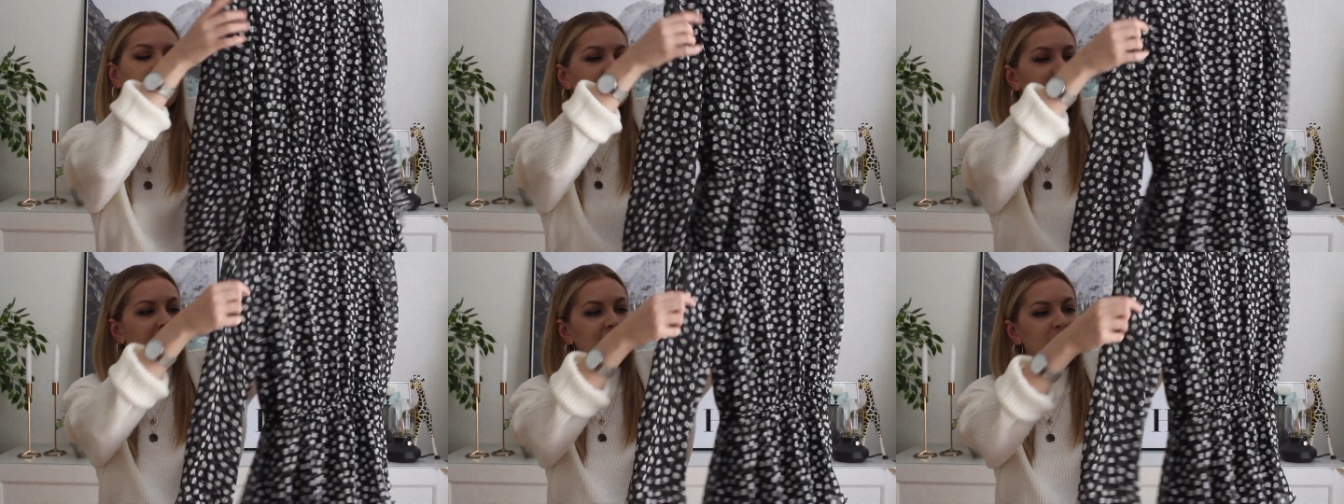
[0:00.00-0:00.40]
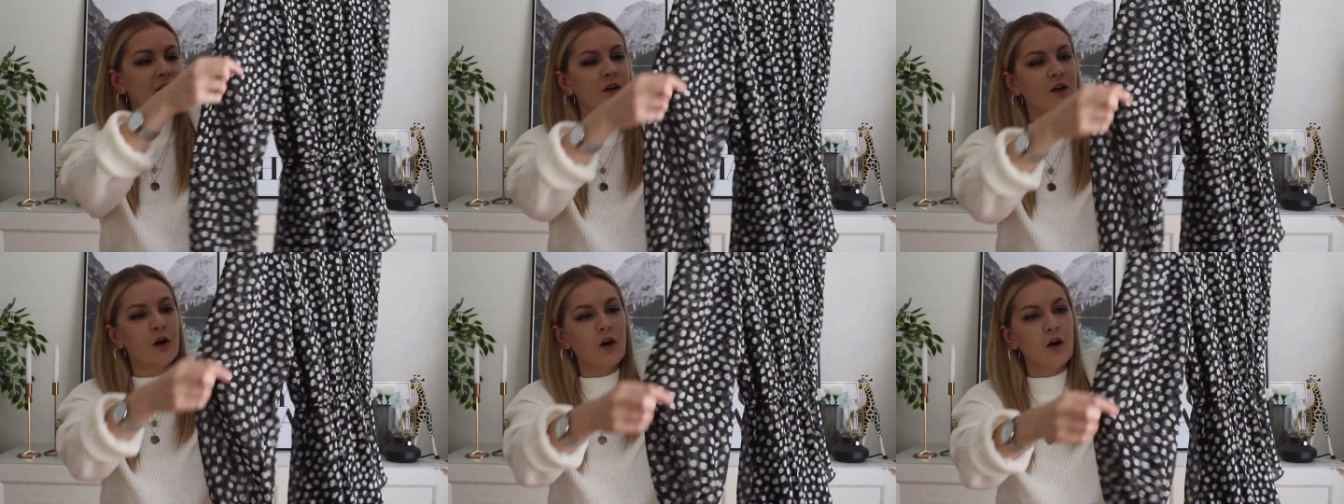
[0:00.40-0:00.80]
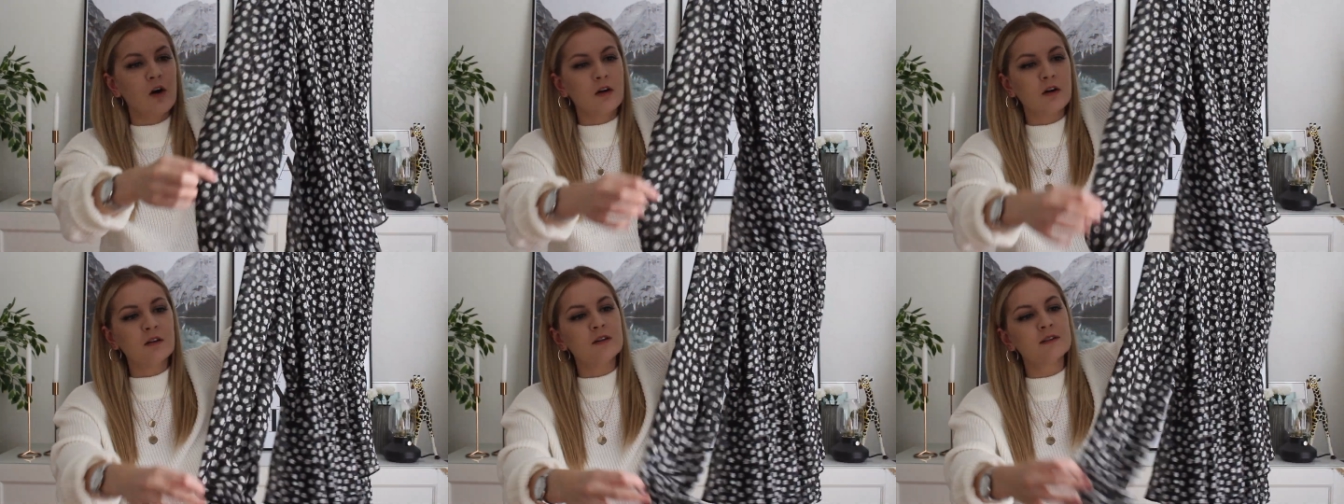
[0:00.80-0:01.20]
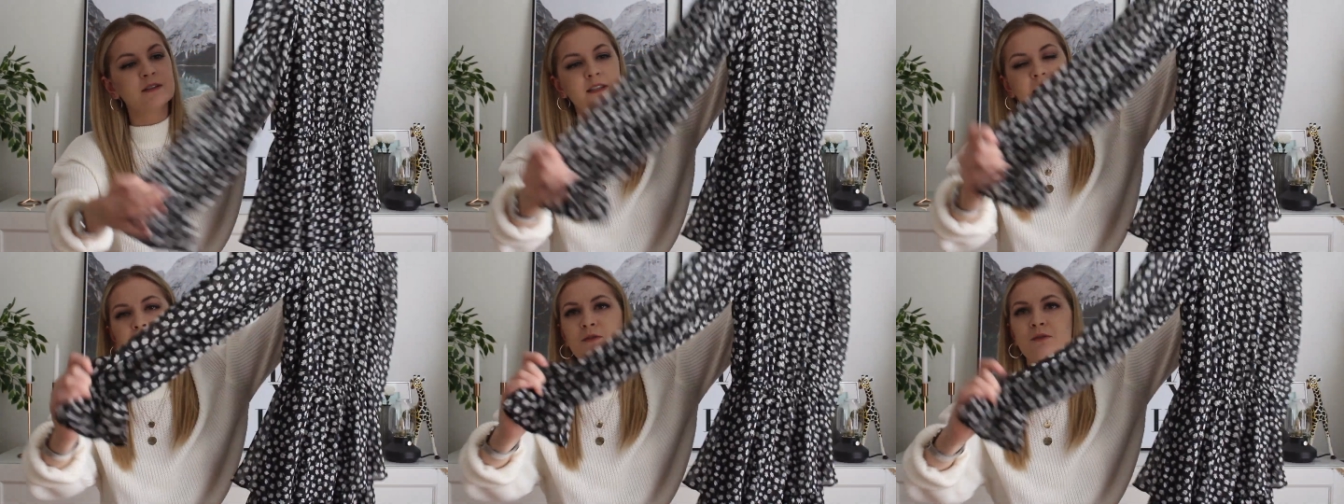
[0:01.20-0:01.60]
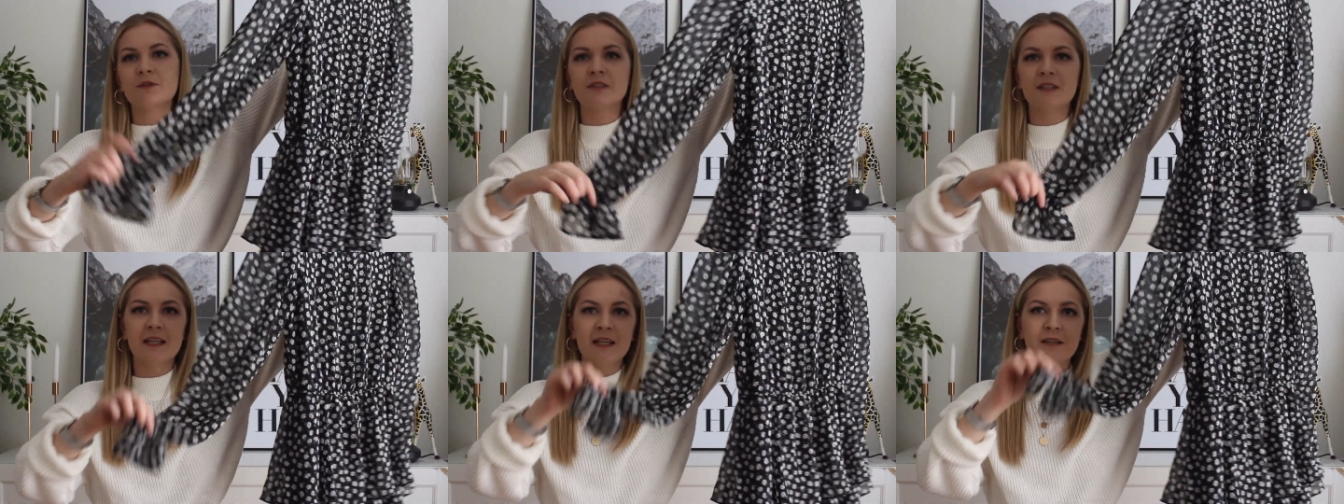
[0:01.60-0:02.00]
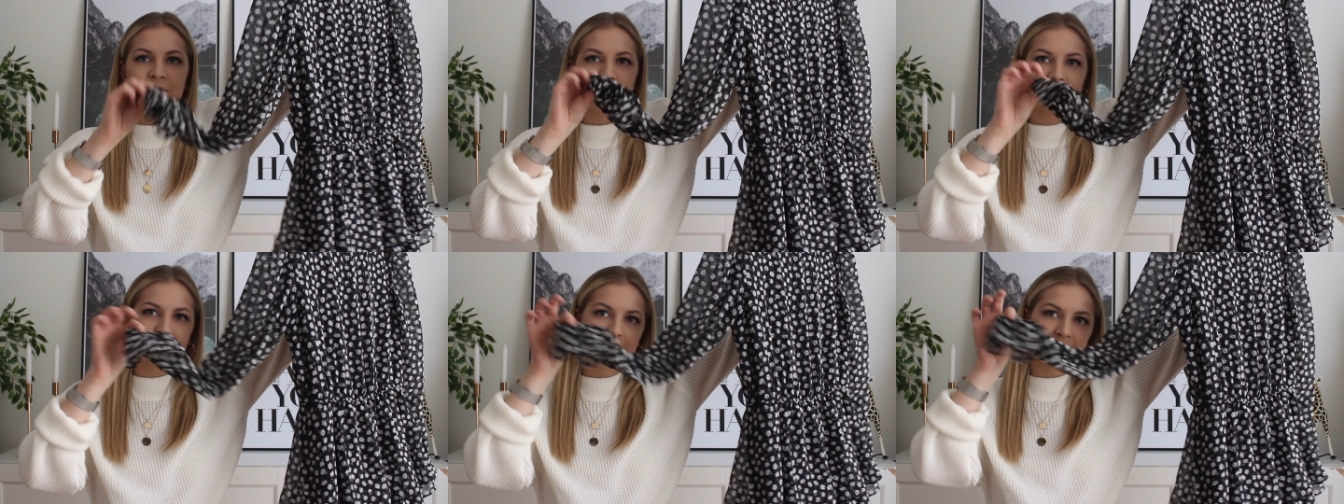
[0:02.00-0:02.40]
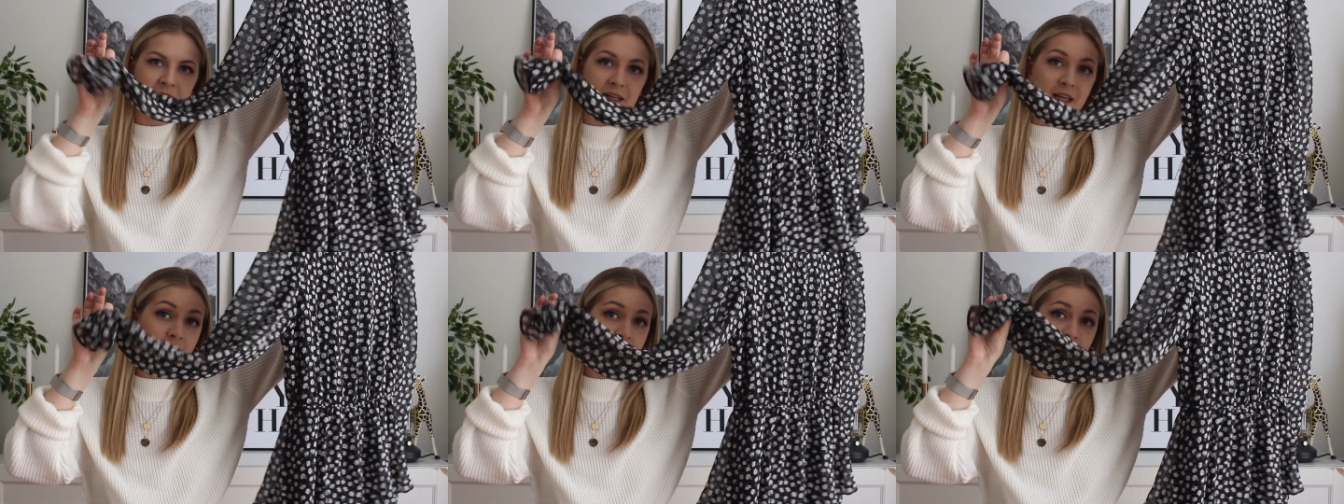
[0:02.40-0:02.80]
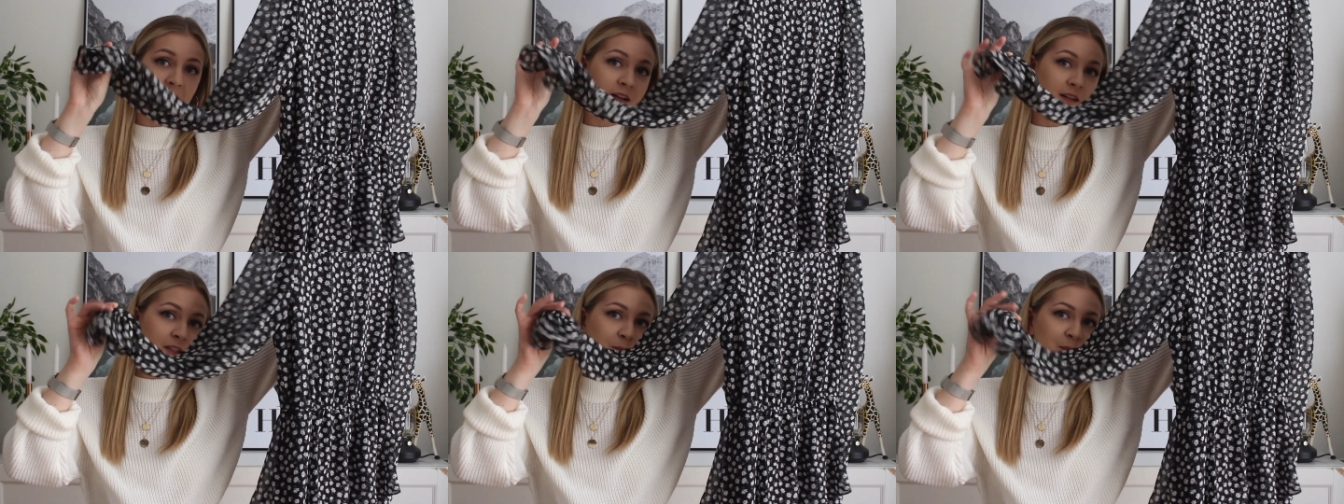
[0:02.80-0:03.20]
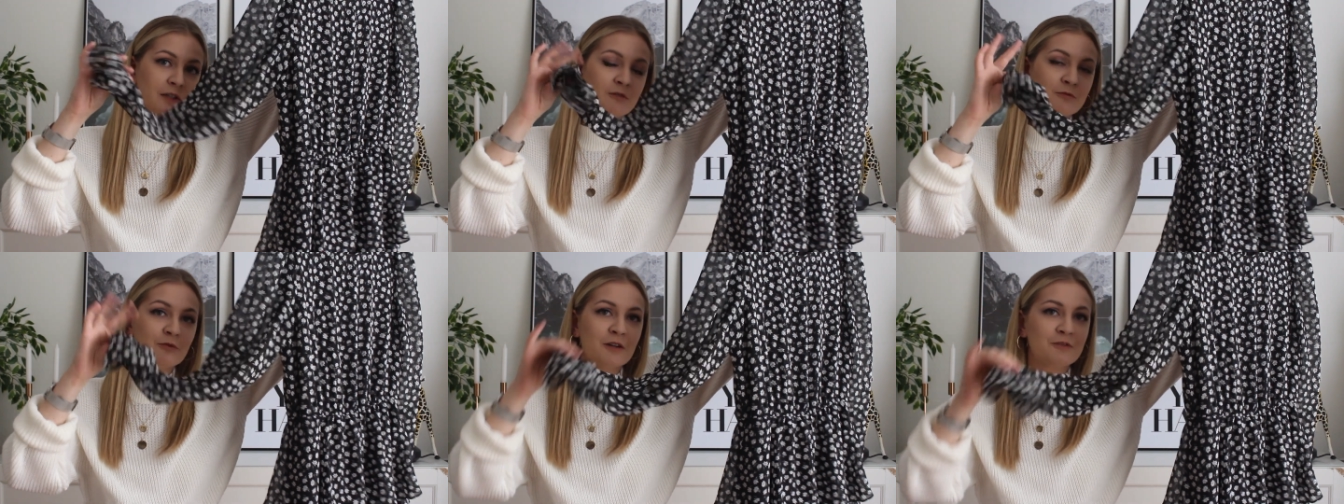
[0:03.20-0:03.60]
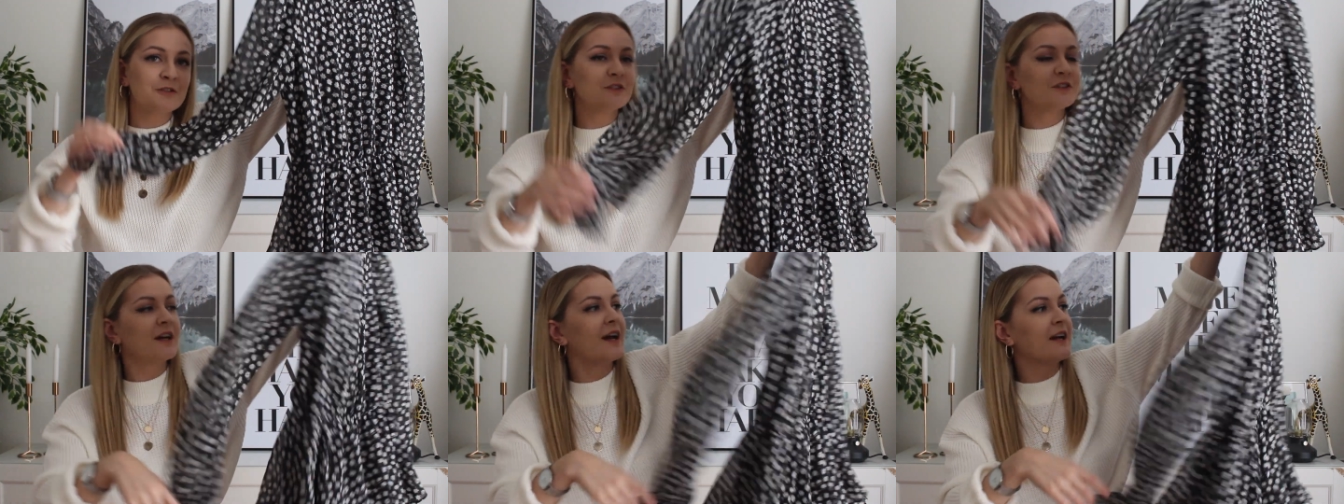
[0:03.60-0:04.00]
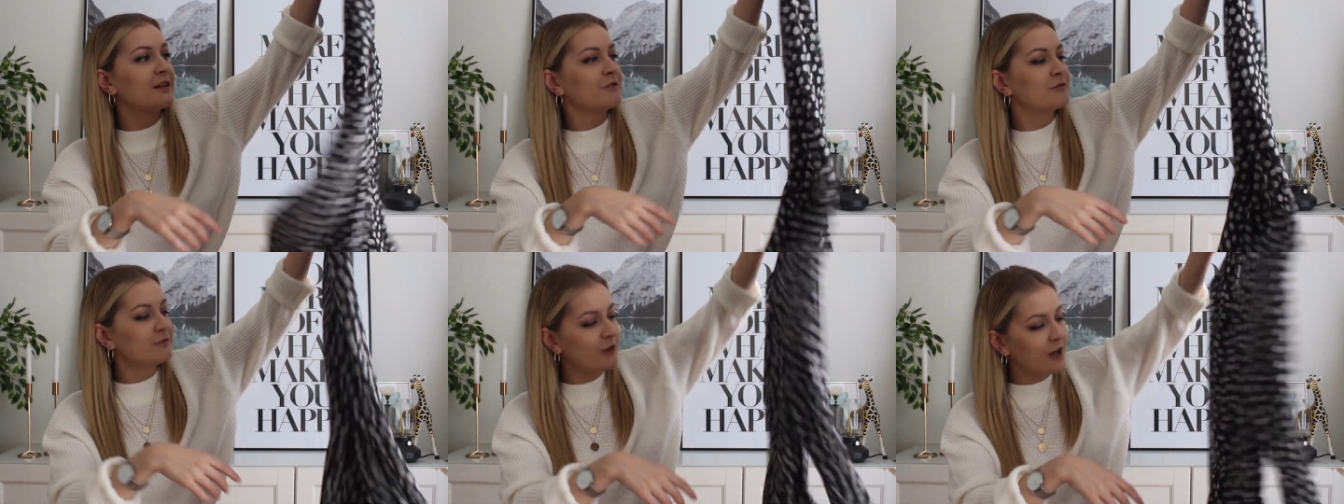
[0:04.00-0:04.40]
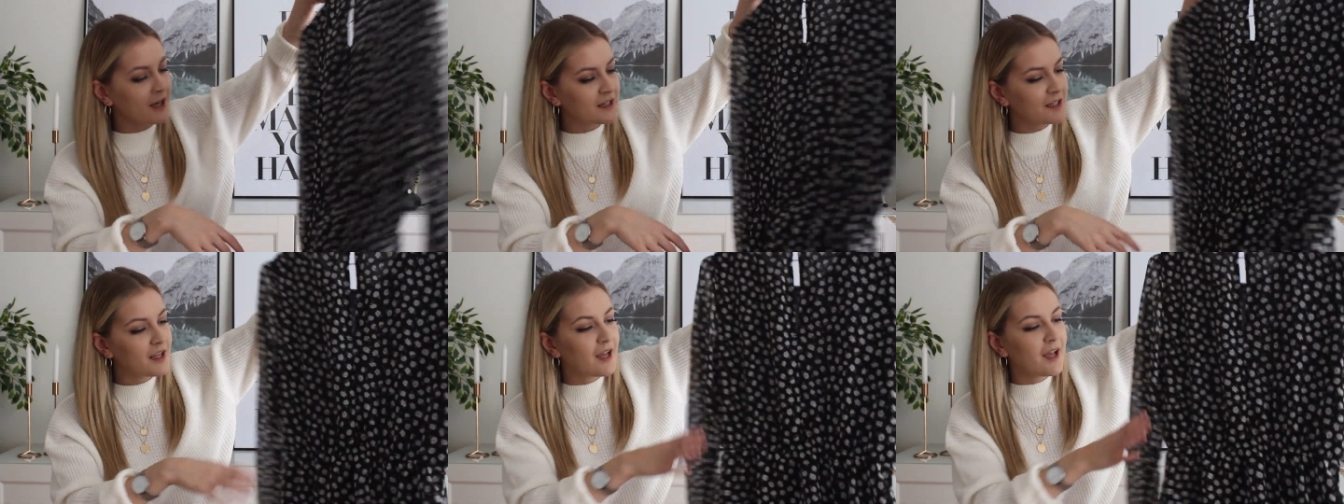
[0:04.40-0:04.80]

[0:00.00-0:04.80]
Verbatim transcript: It has long see-through sleeves with, the, again, a little bit of ruffle at the front.